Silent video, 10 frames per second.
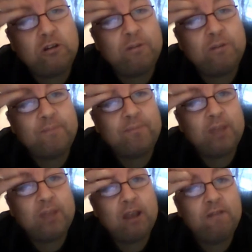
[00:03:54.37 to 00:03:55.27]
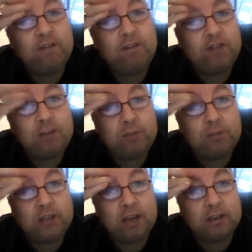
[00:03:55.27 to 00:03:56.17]
to
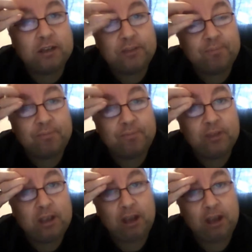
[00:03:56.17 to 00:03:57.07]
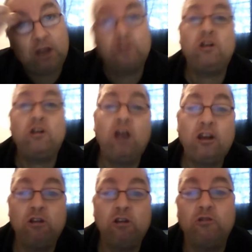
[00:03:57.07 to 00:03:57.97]
15%, and I was
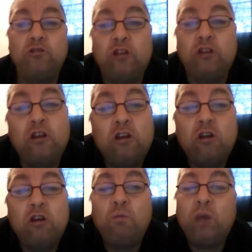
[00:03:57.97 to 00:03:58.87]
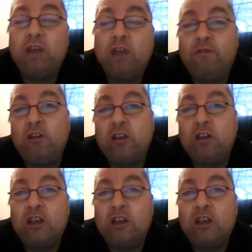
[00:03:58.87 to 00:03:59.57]
diagnosed with